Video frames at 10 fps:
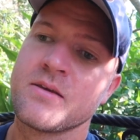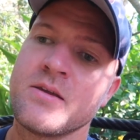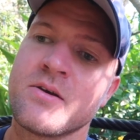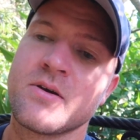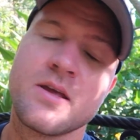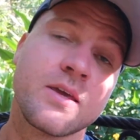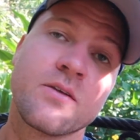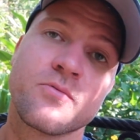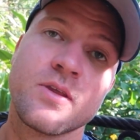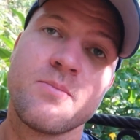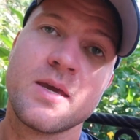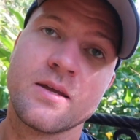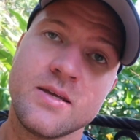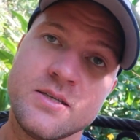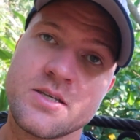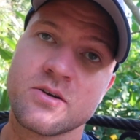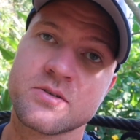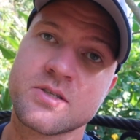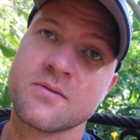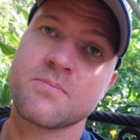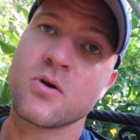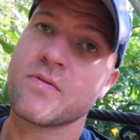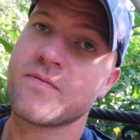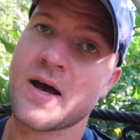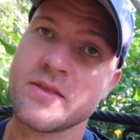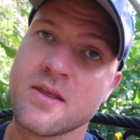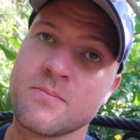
you know, it can really make it easier to both find